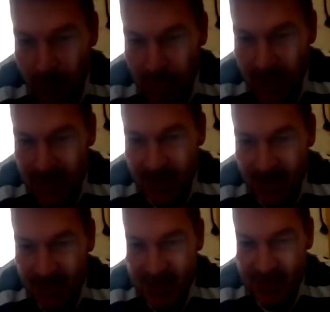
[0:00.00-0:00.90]

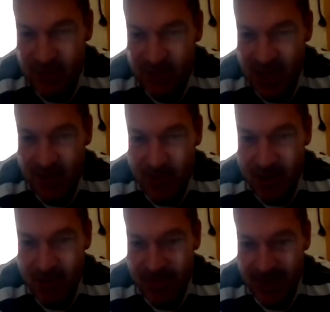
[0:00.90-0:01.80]
player came to
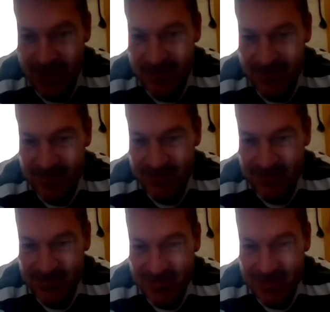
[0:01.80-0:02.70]
celebrate with me.
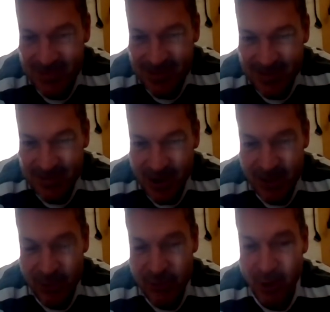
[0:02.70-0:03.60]
And I
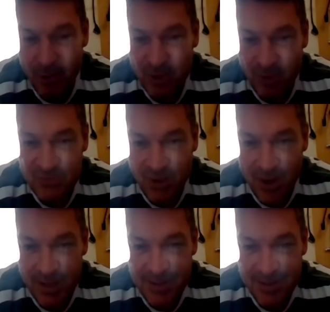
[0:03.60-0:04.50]
thought I was
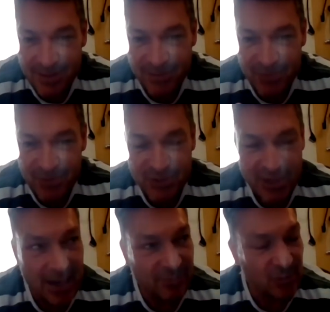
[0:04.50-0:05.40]
offside. And if you see
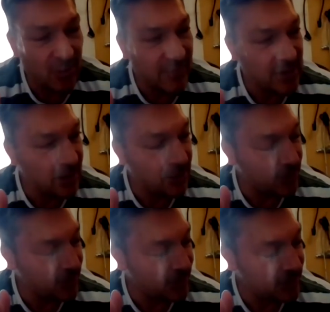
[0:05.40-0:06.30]
it, I've sort of had a look.
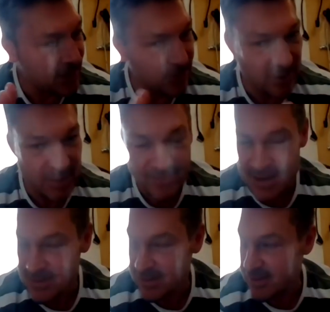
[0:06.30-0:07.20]
I'm looking
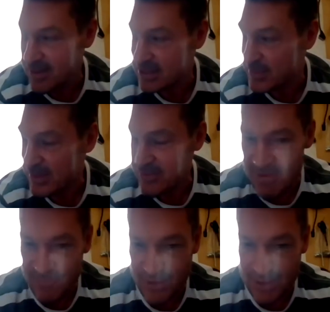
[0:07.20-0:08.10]
around the linesman and the
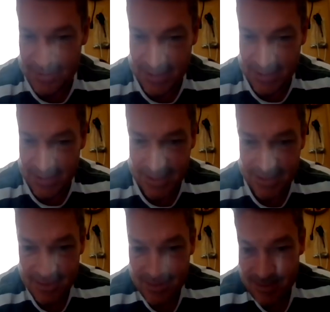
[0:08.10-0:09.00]
referee thinking,
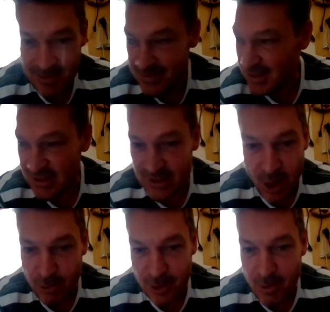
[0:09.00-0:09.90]
is this a
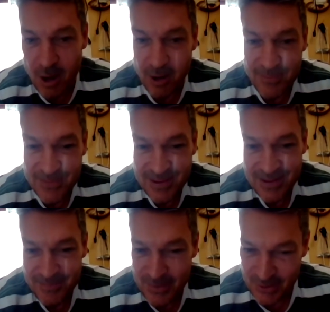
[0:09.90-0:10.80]
goal or what?
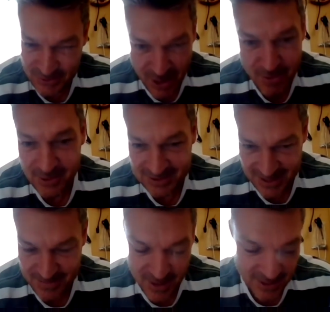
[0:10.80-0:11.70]
Because no one's
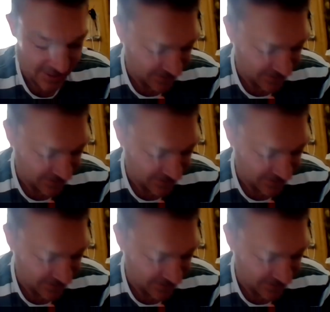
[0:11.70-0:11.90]
celebrating.